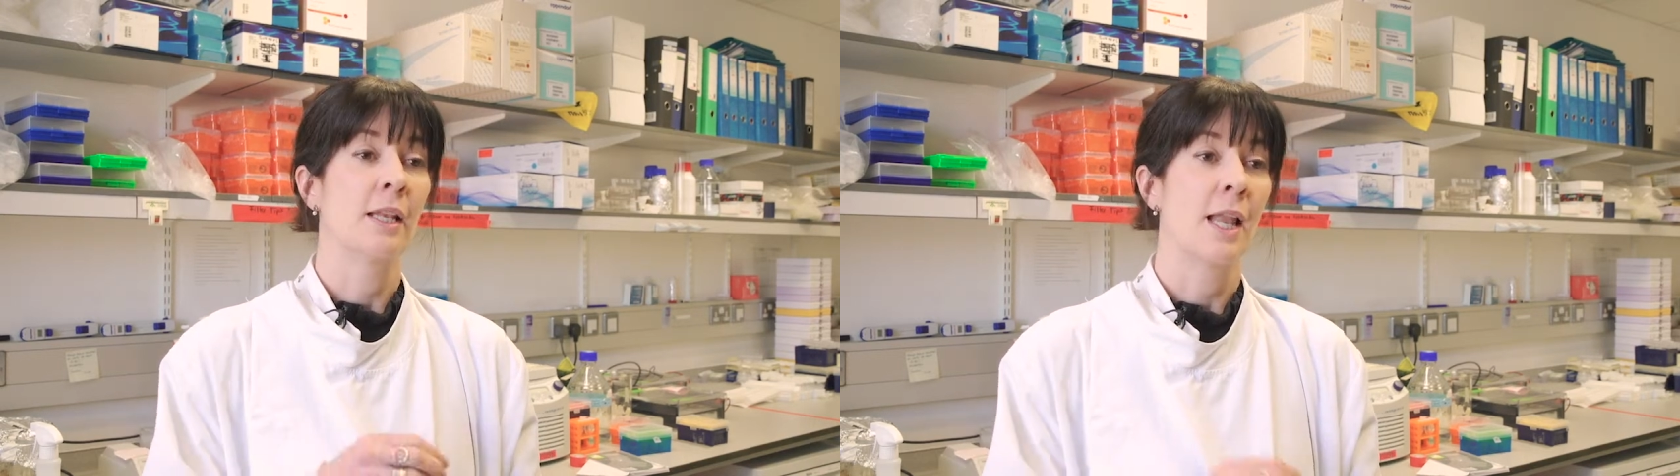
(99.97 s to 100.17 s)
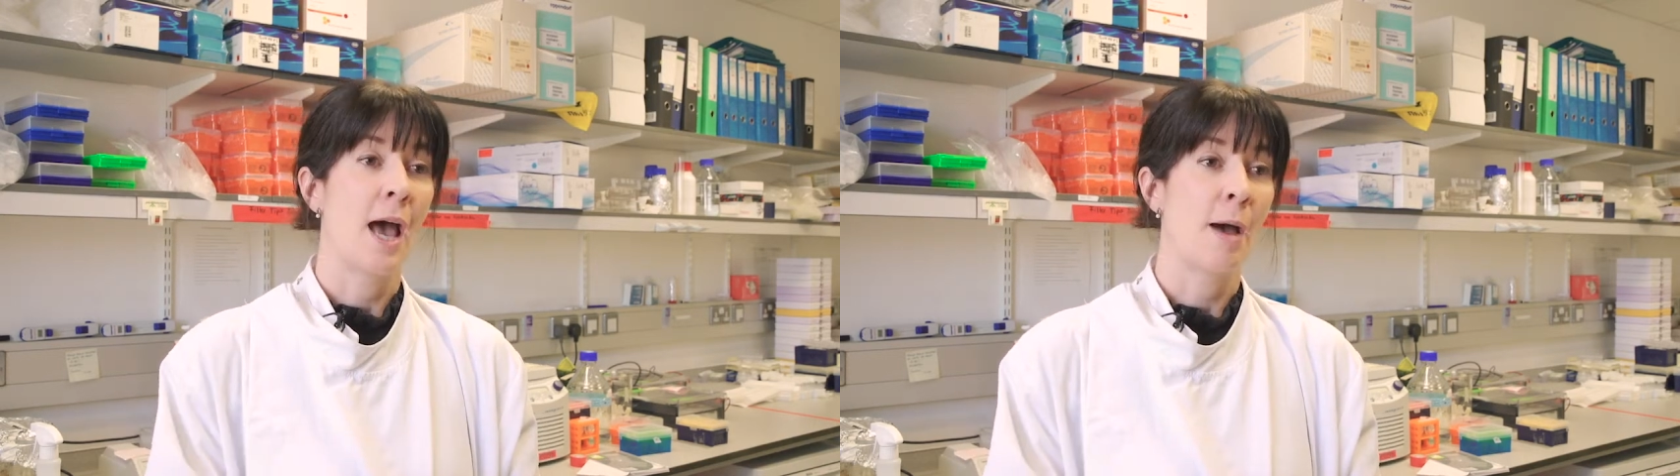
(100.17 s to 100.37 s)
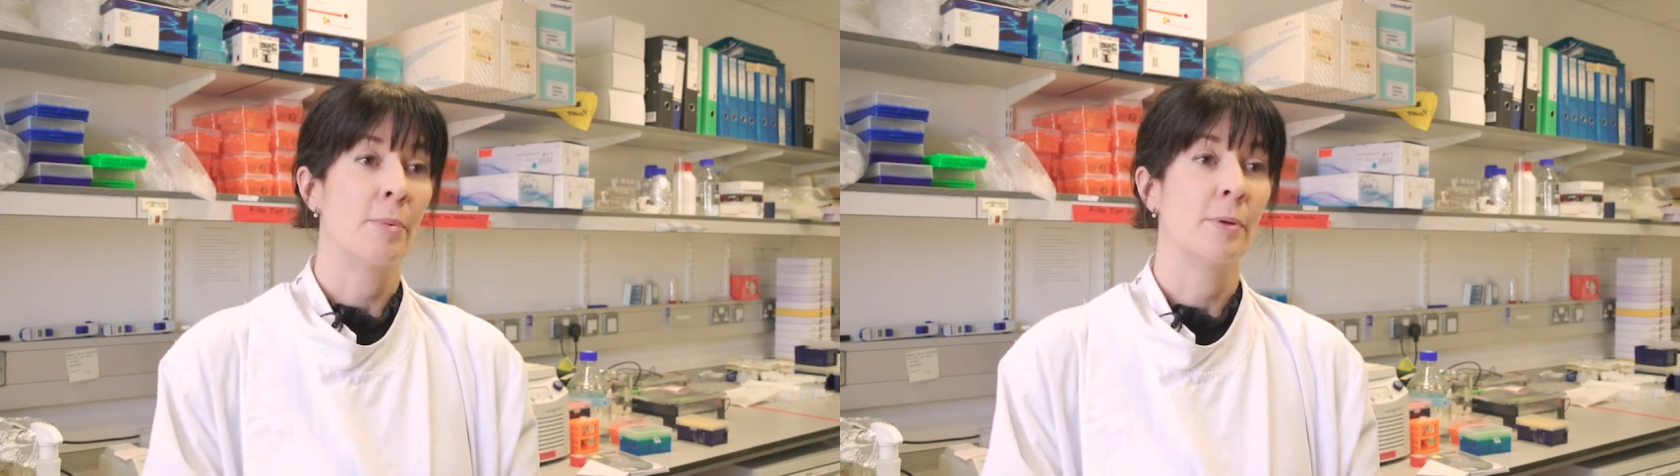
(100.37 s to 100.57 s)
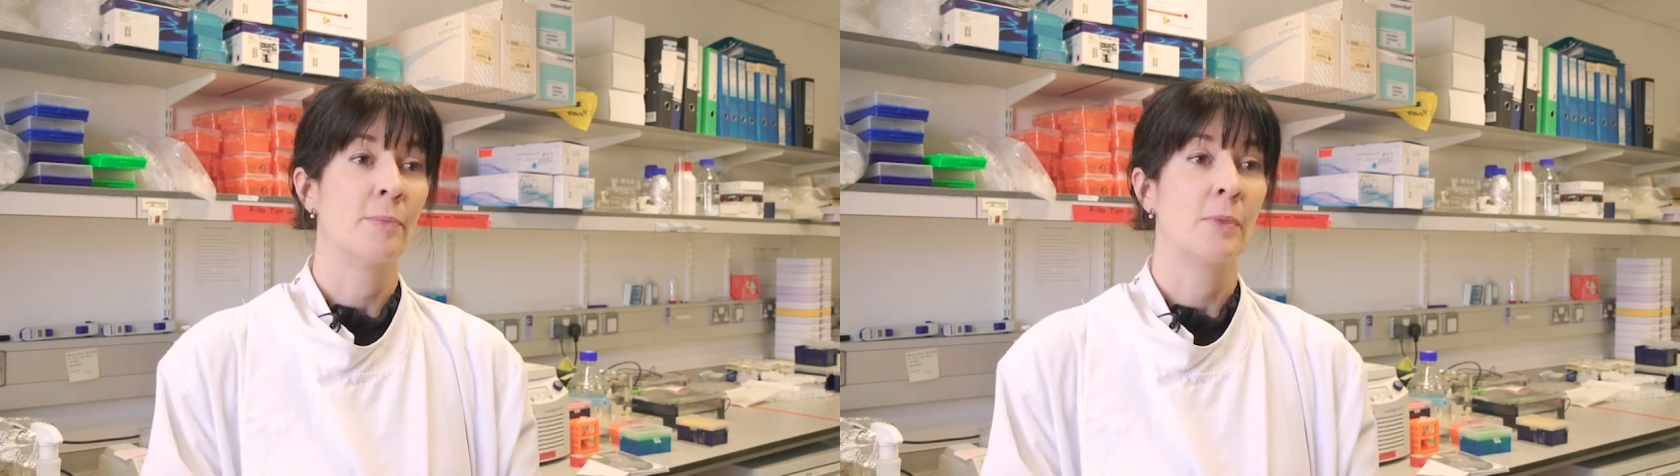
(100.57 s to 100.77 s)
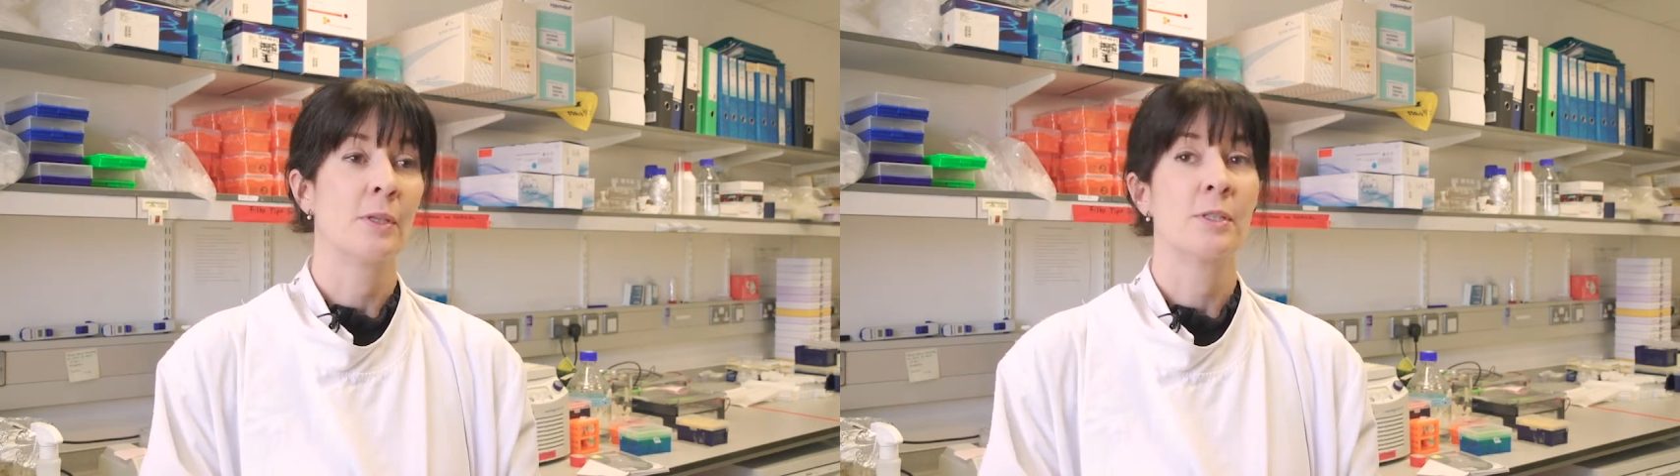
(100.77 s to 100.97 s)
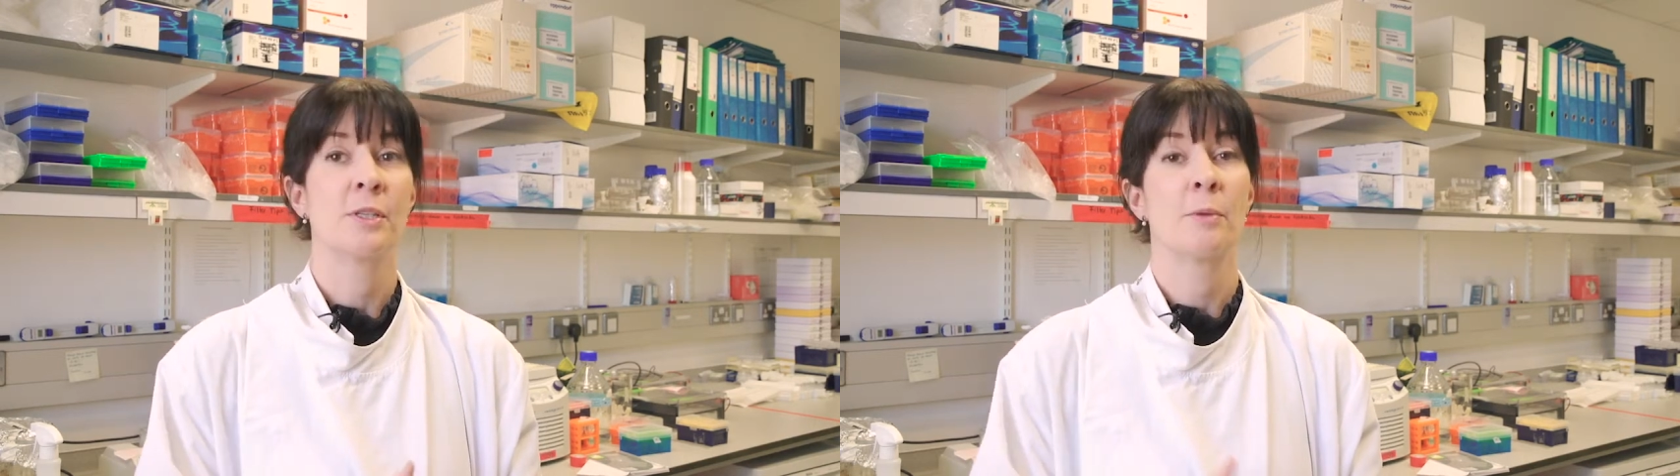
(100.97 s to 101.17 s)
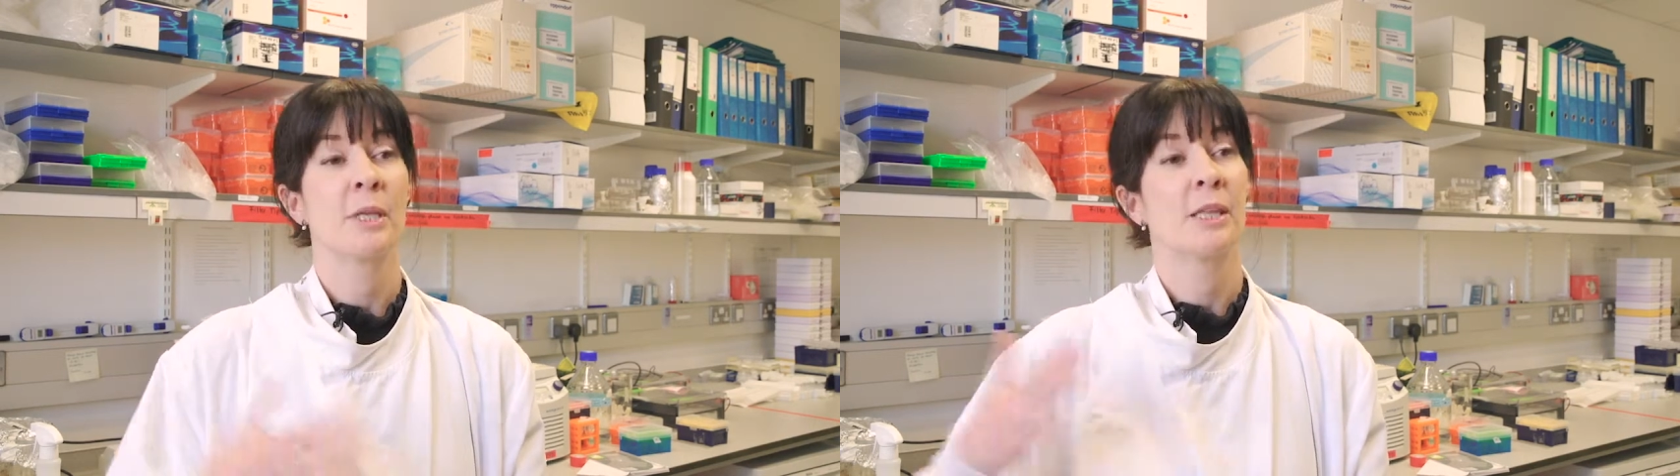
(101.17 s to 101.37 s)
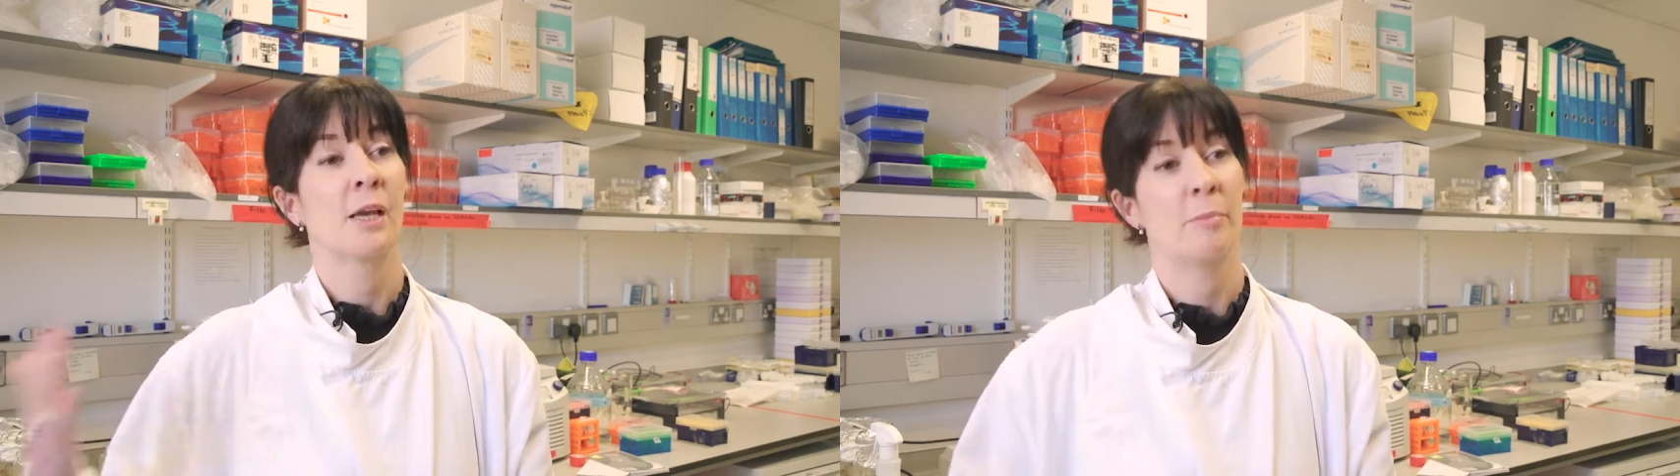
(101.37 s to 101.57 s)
the lab to something that